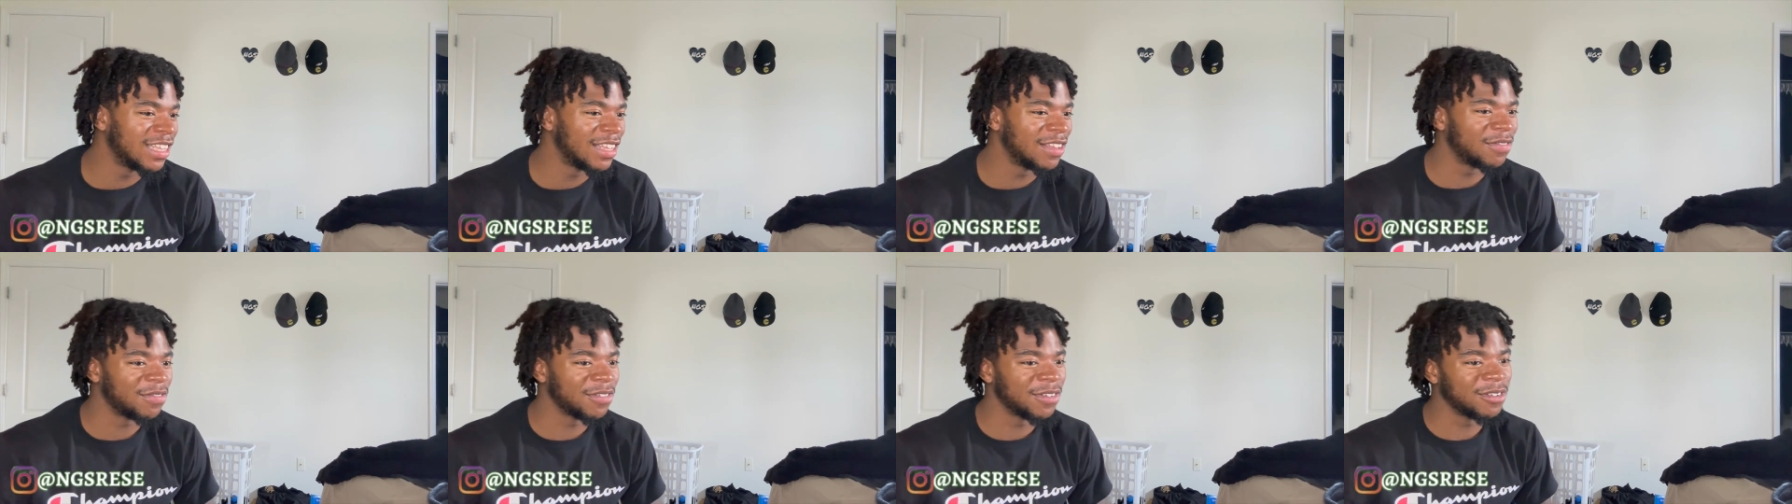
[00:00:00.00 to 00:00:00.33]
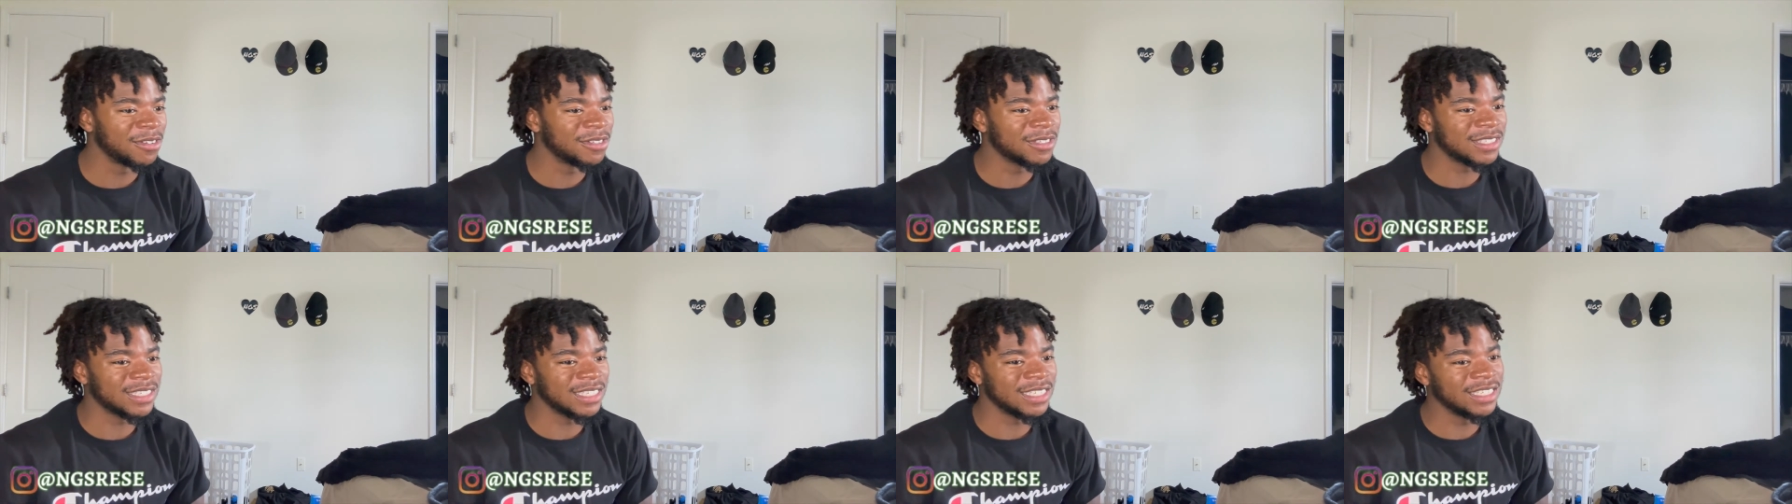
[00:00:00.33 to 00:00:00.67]
You know
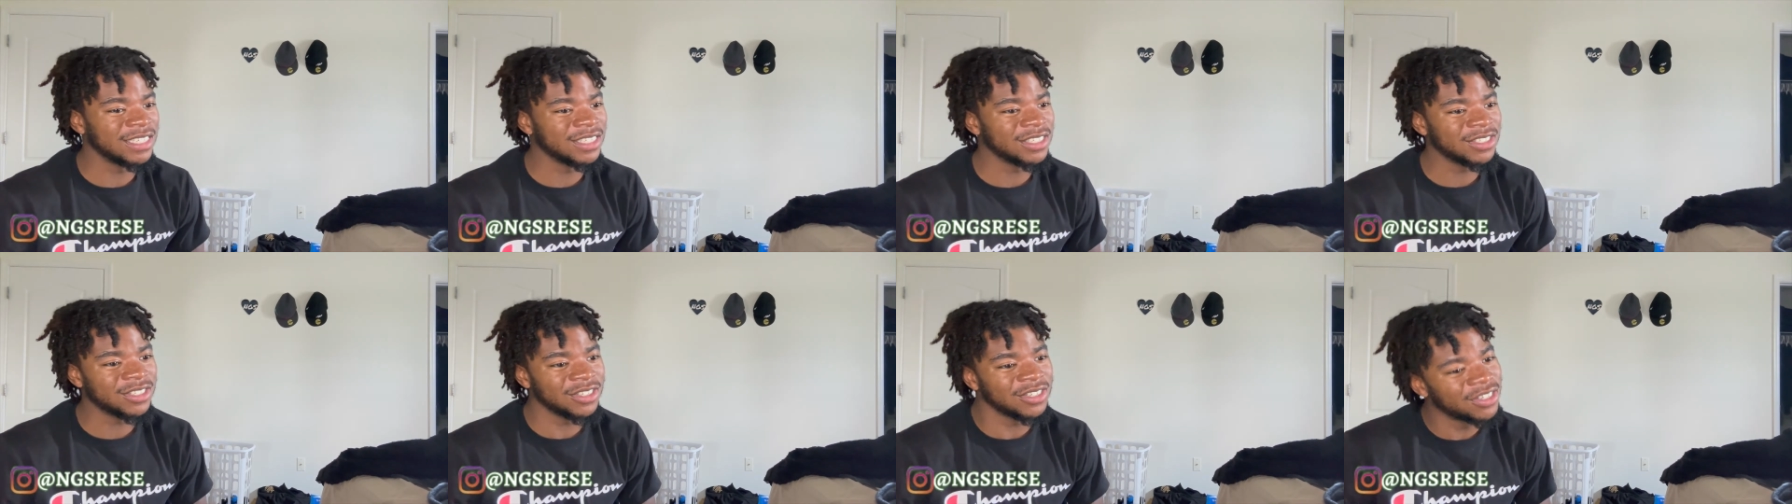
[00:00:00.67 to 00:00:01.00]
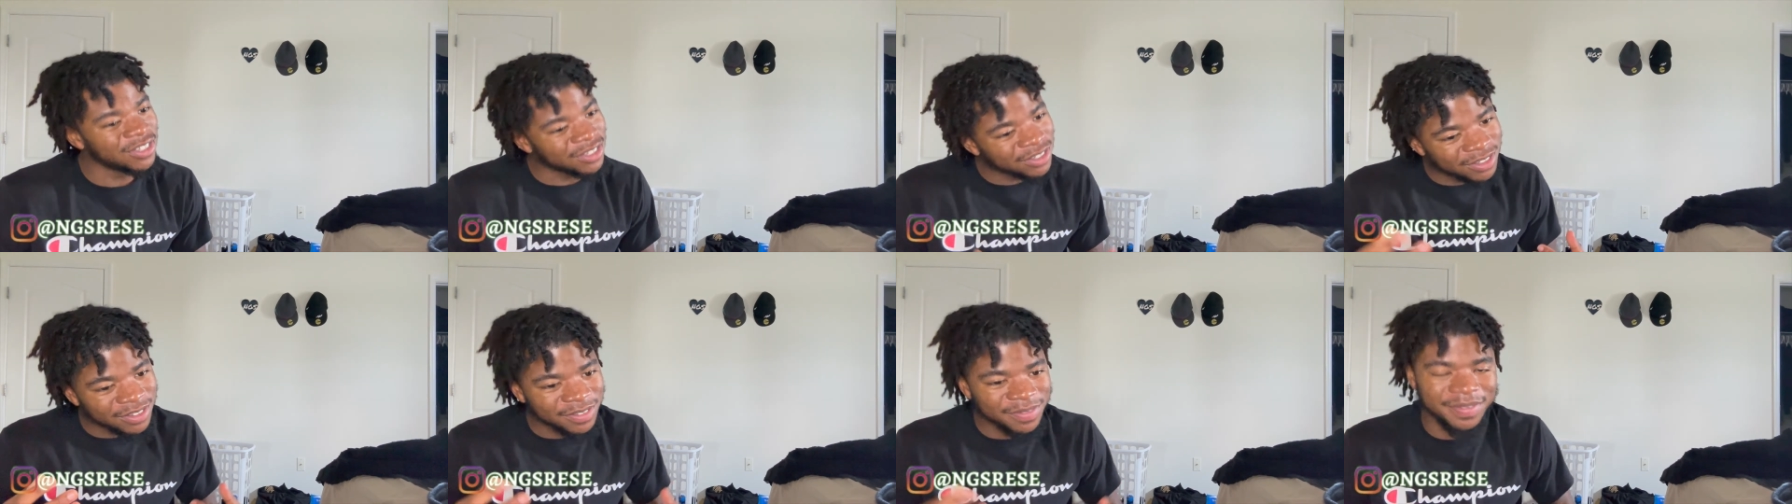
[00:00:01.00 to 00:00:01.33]
what I'm saying?
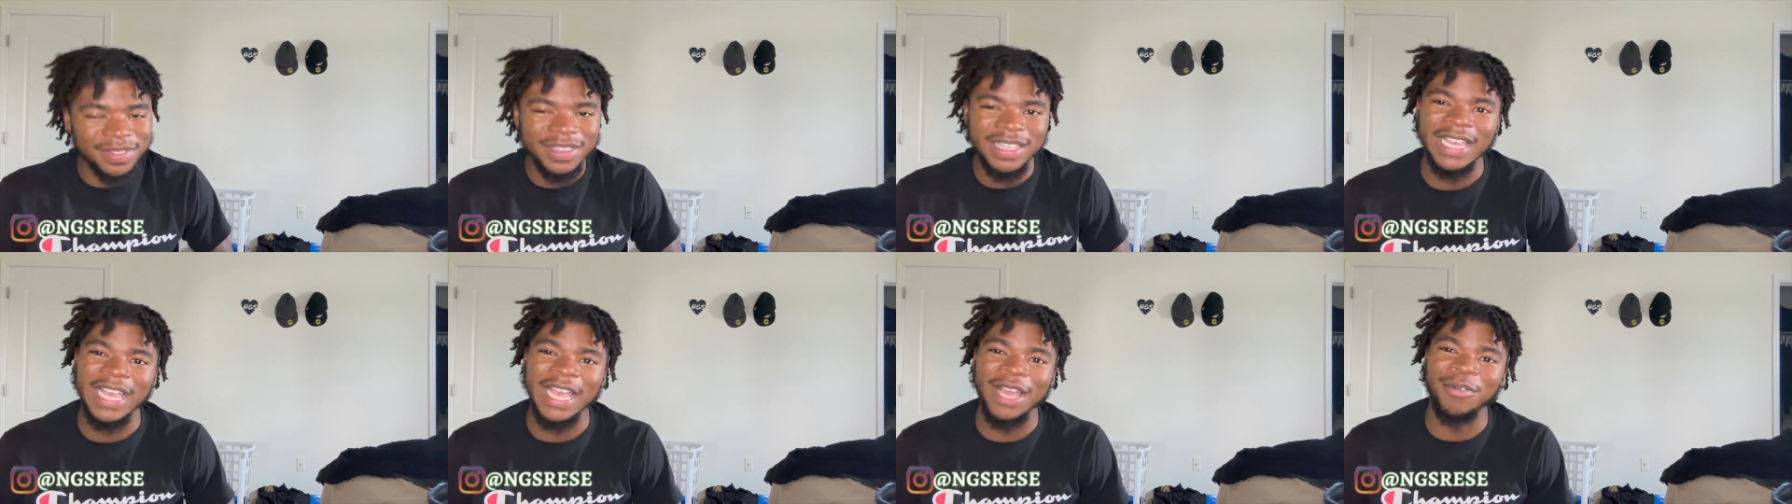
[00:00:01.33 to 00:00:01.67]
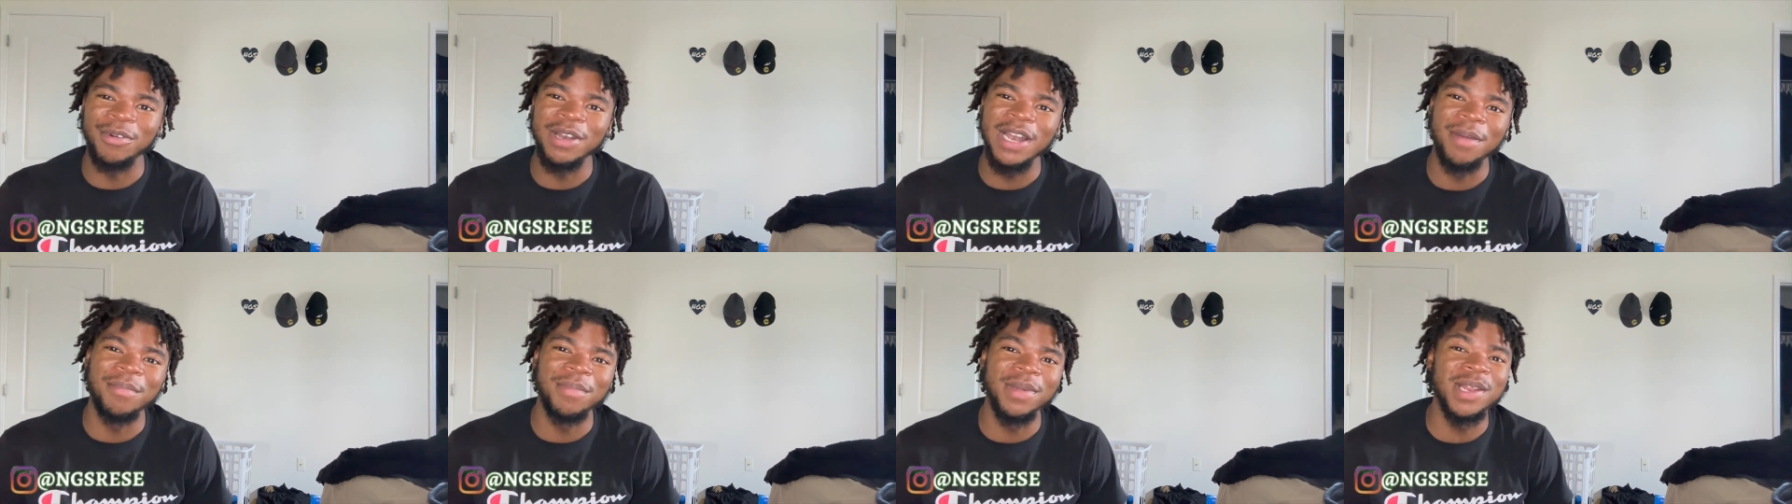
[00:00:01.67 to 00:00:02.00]
So came
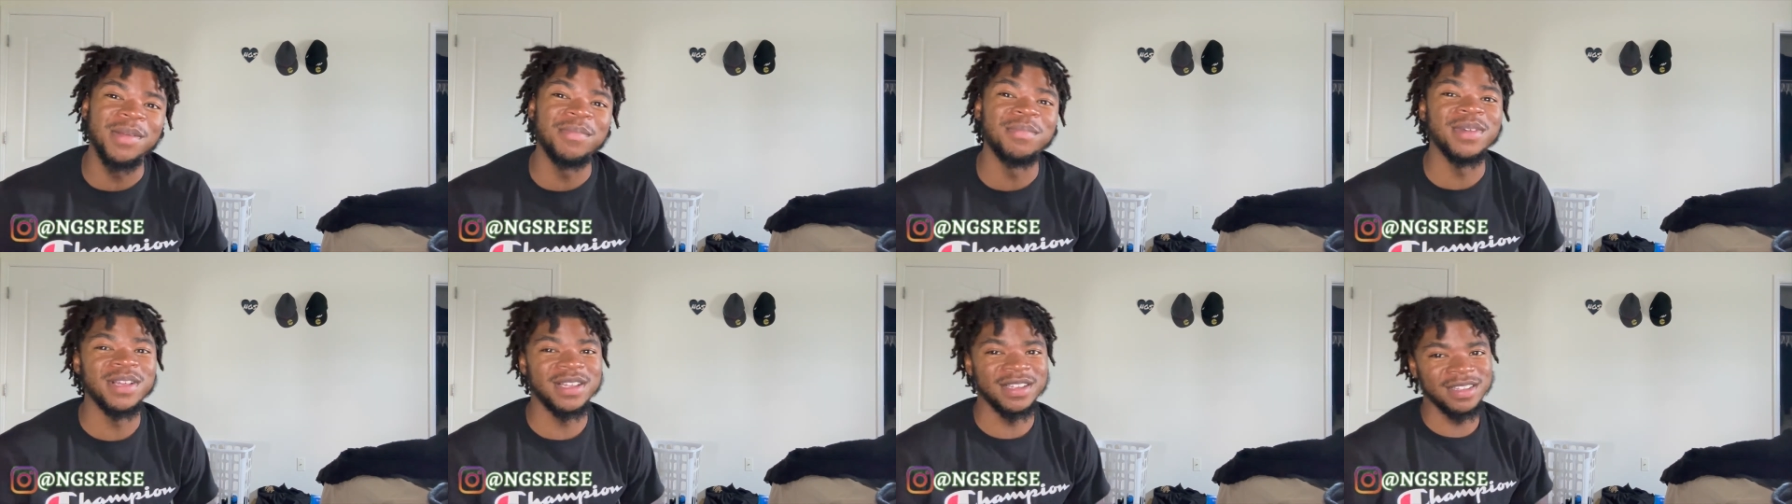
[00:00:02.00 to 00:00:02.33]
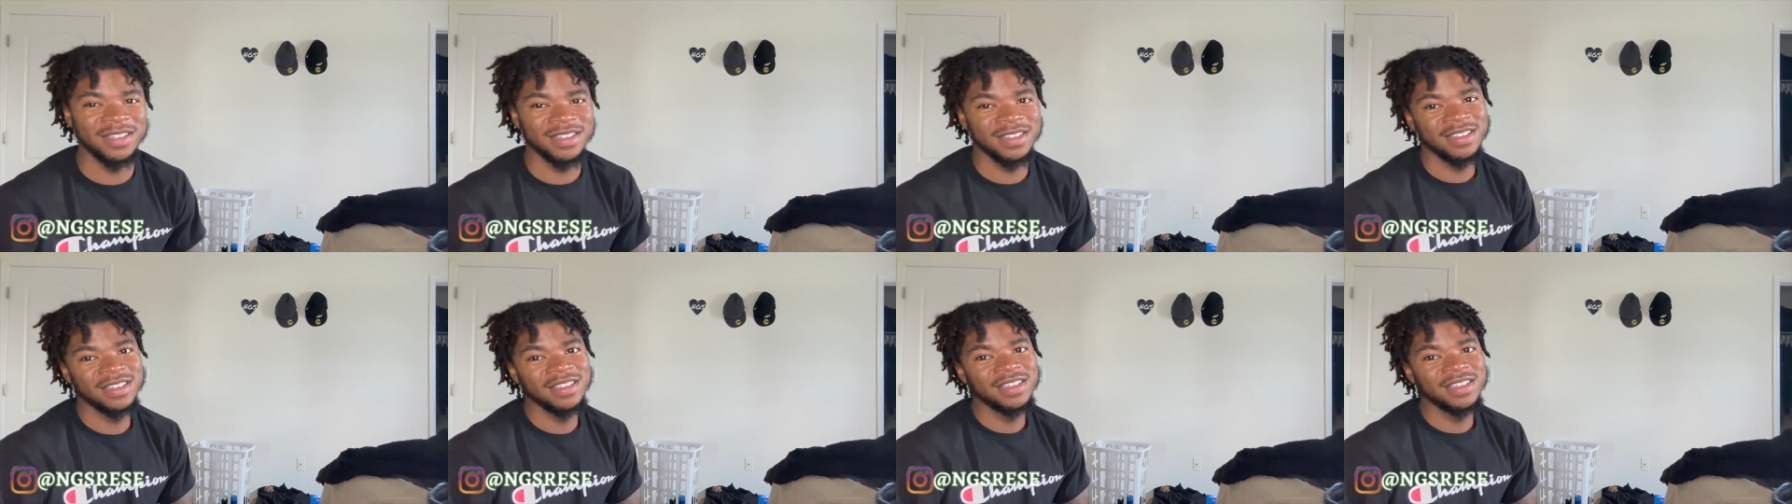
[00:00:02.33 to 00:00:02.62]
with that many men.